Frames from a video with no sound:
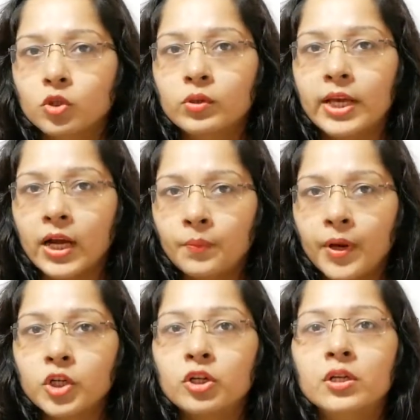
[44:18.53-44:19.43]
So that
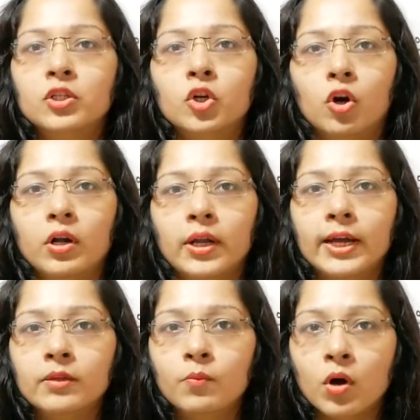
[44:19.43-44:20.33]
pressure is called
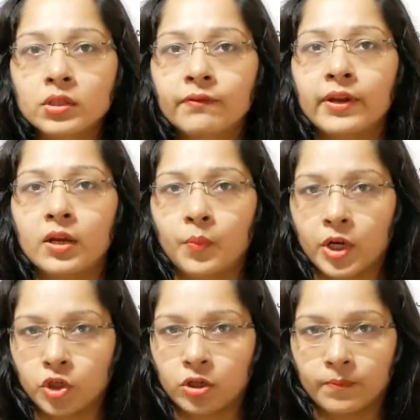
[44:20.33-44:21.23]
atmospheric
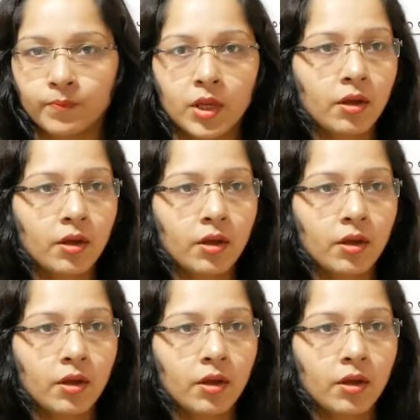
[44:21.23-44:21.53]
pressure,